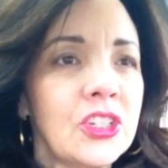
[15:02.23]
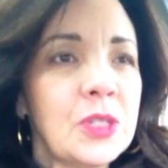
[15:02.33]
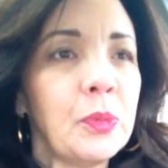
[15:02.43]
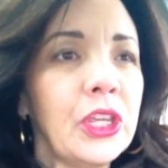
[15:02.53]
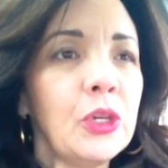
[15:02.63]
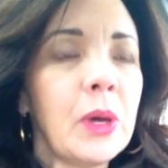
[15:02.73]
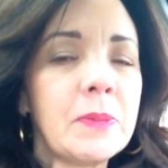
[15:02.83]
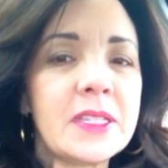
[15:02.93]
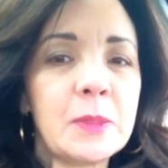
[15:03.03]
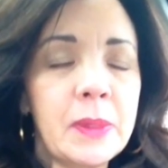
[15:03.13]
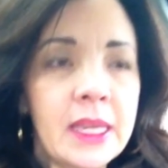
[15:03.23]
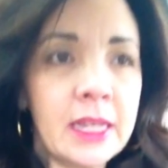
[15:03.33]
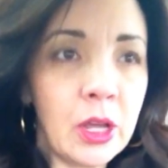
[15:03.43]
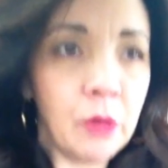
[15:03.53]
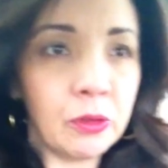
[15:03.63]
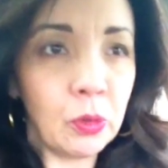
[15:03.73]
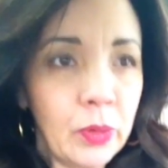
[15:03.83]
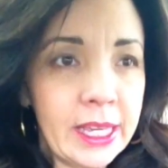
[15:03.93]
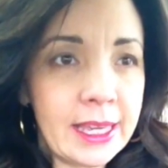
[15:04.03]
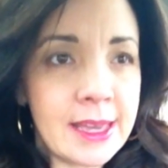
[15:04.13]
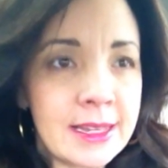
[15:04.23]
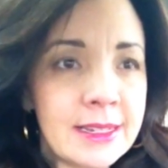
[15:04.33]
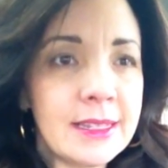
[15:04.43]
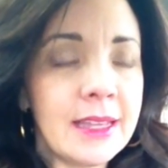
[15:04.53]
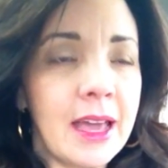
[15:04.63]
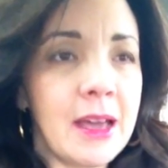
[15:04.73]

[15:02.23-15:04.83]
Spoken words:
Just to bring you up to speed, over the weekend,